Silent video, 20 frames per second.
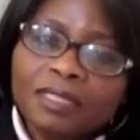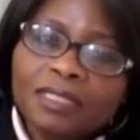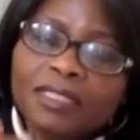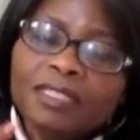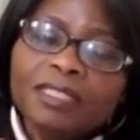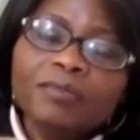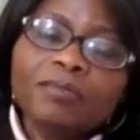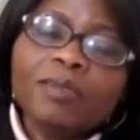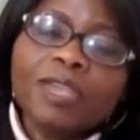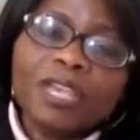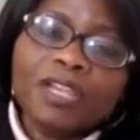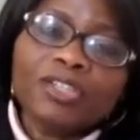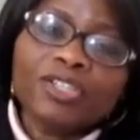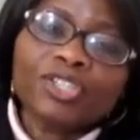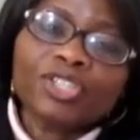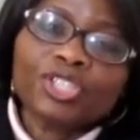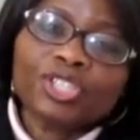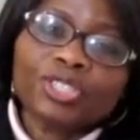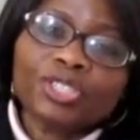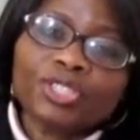these mega
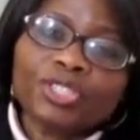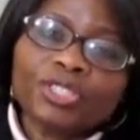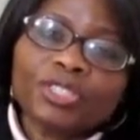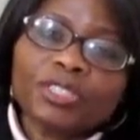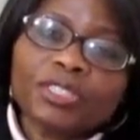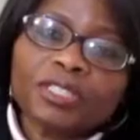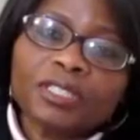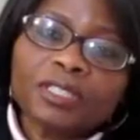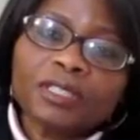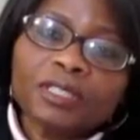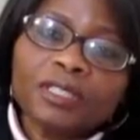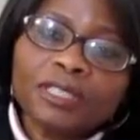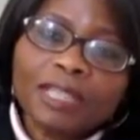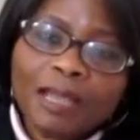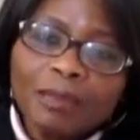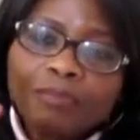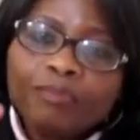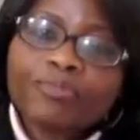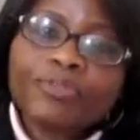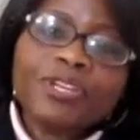churches
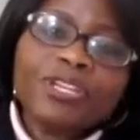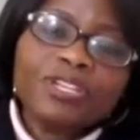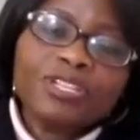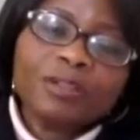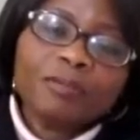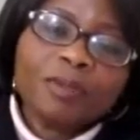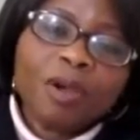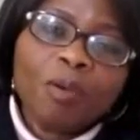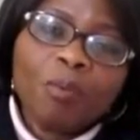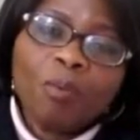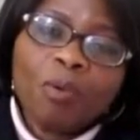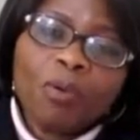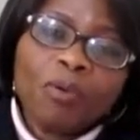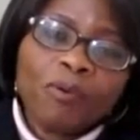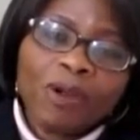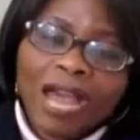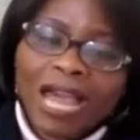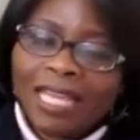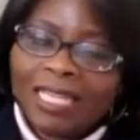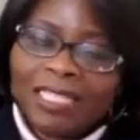that preach about
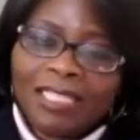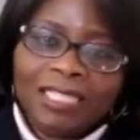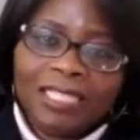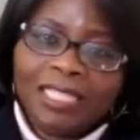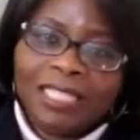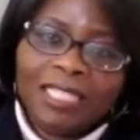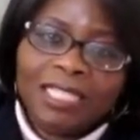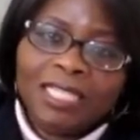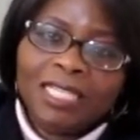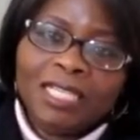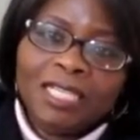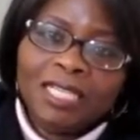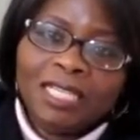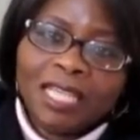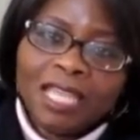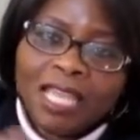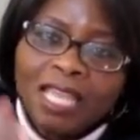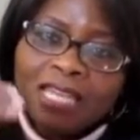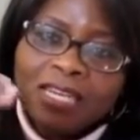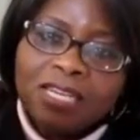morality
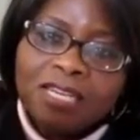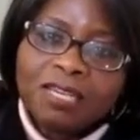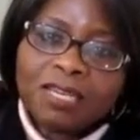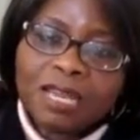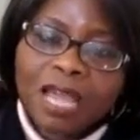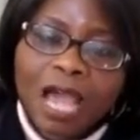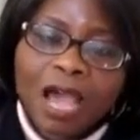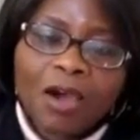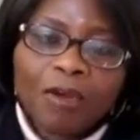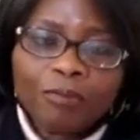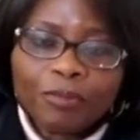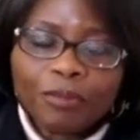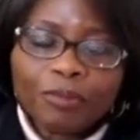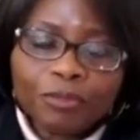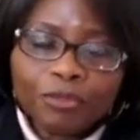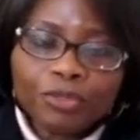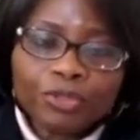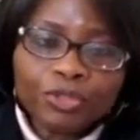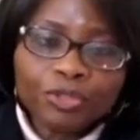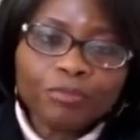and how
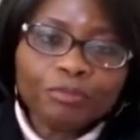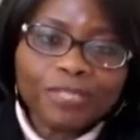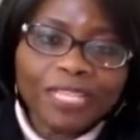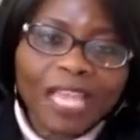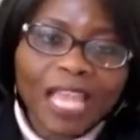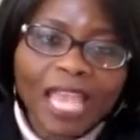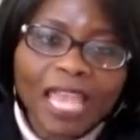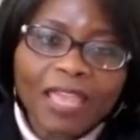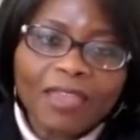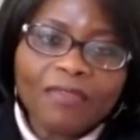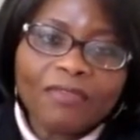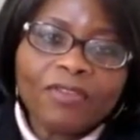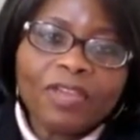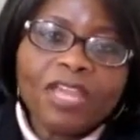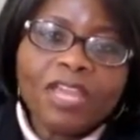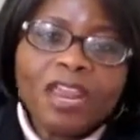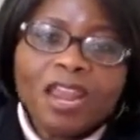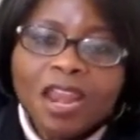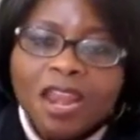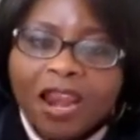people should behave,
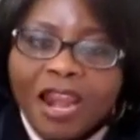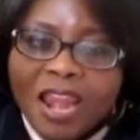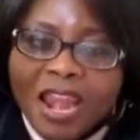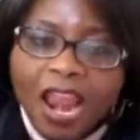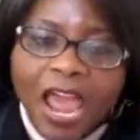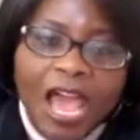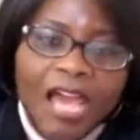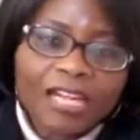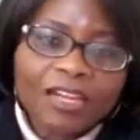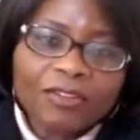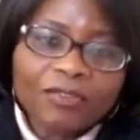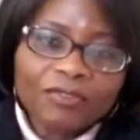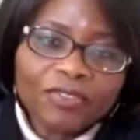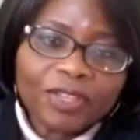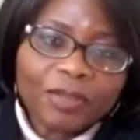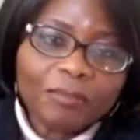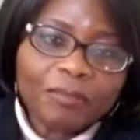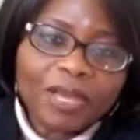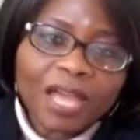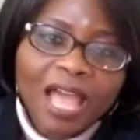none of
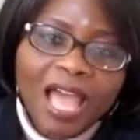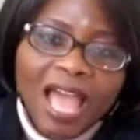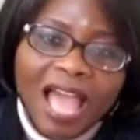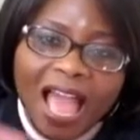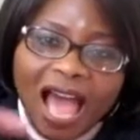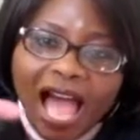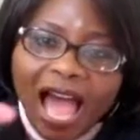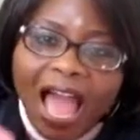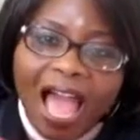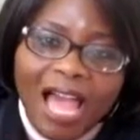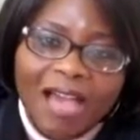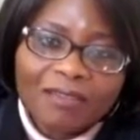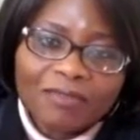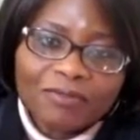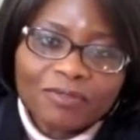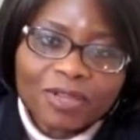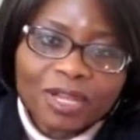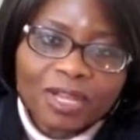them have